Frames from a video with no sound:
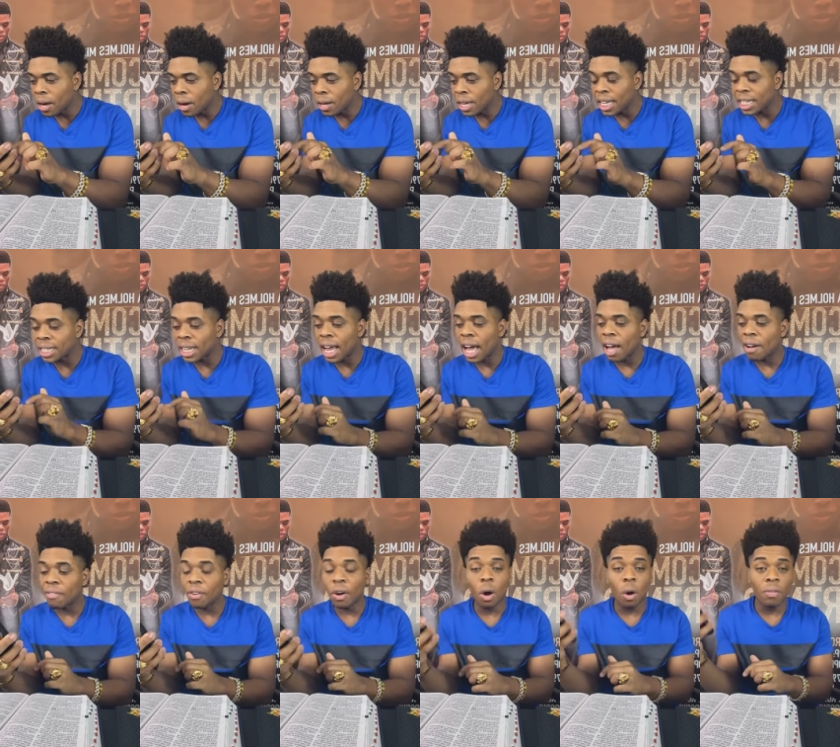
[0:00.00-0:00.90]
been on this
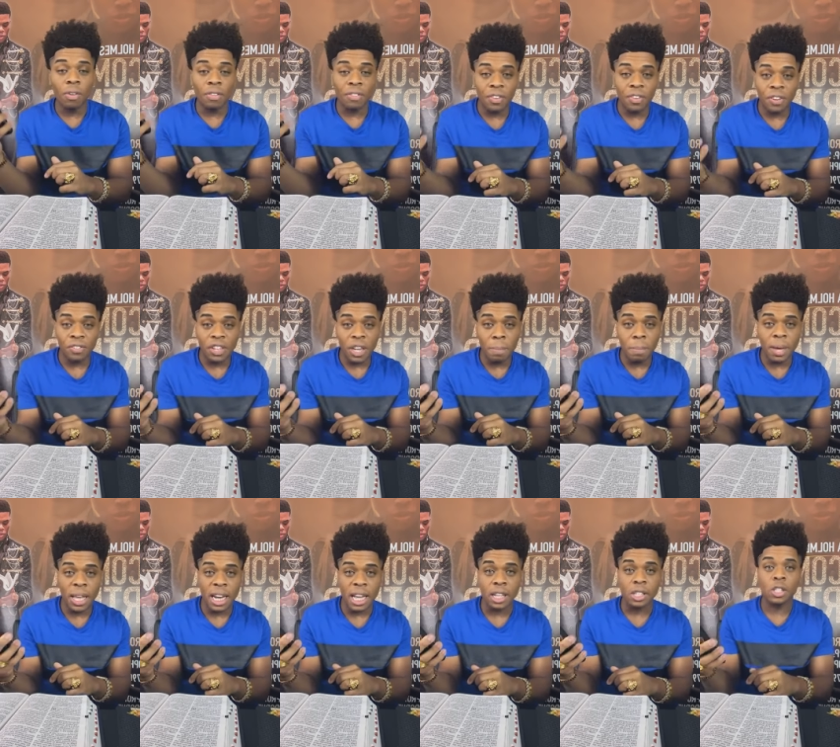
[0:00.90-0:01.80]
line for over 50
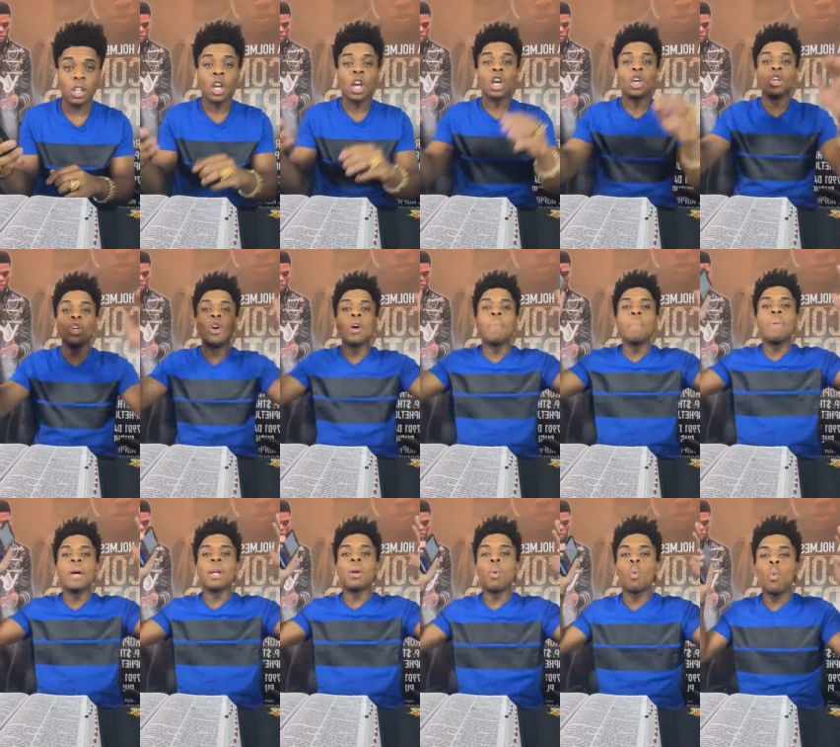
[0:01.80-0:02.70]
minutes.
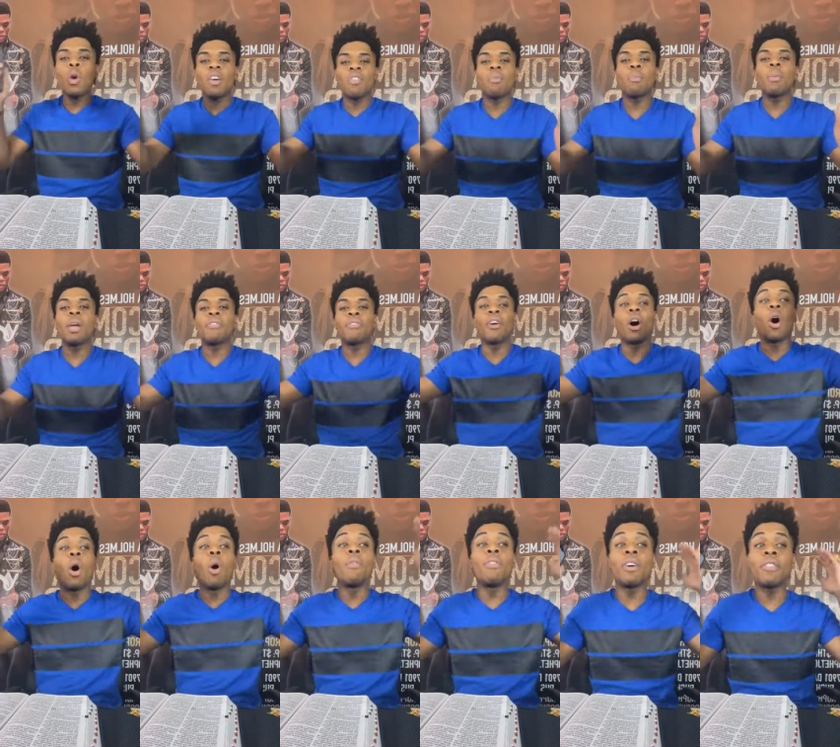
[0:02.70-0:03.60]
You've been with me
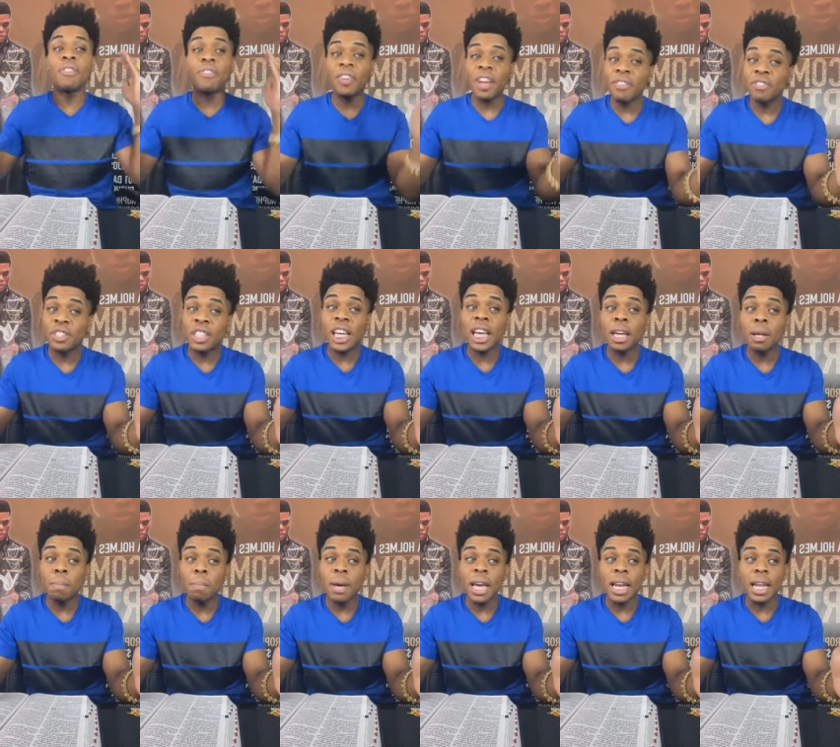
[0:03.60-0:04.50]
for over
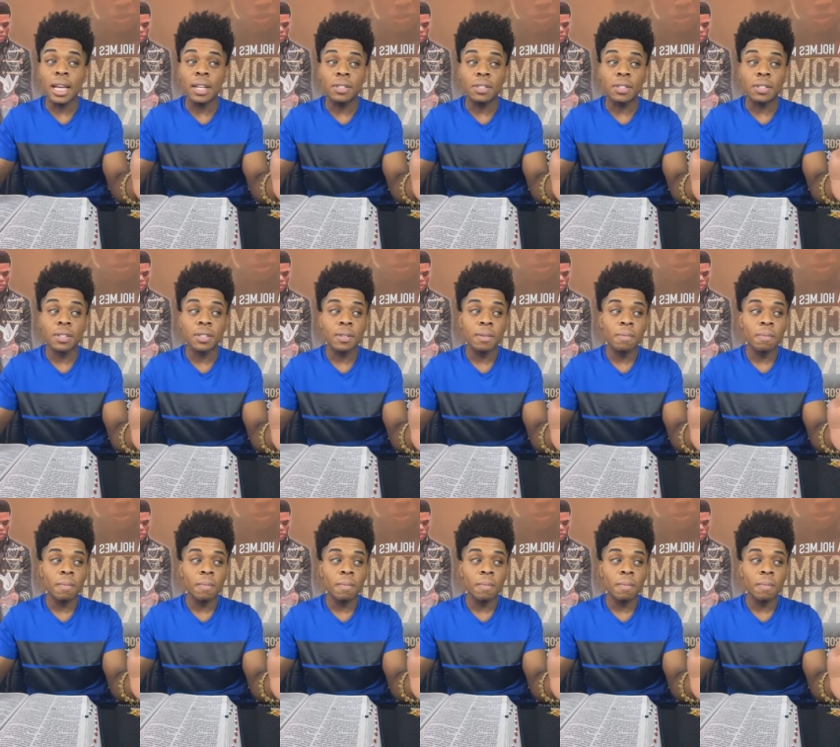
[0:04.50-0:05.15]
15 minutes.